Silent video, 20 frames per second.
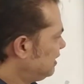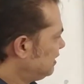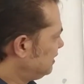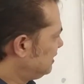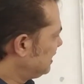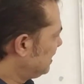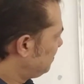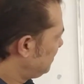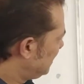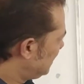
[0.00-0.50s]

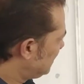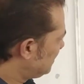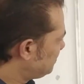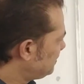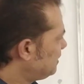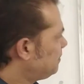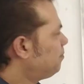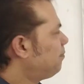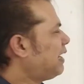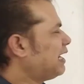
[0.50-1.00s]

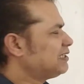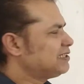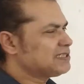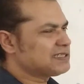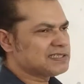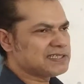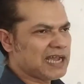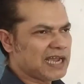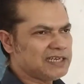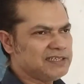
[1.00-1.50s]
developed by the
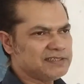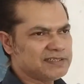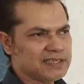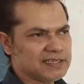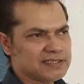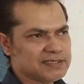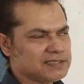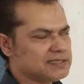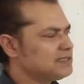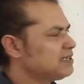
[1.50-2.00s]

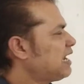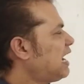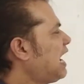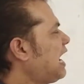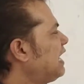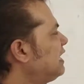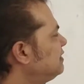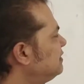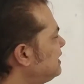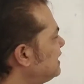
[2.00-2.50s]
scientists,
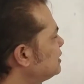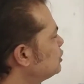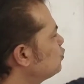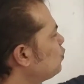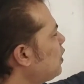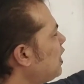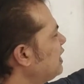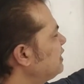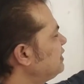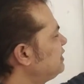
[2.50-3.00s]
and that's
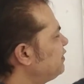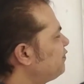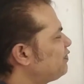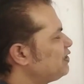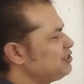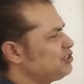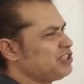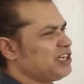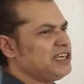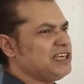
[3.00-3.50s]
why the
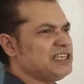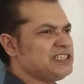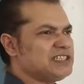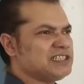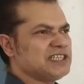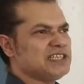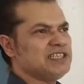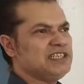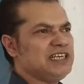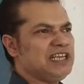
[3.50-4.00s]
different
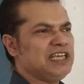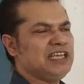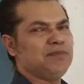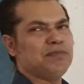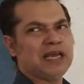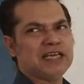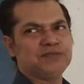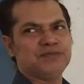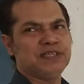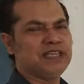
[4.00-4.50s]
generation name
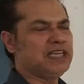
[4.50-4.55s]
has been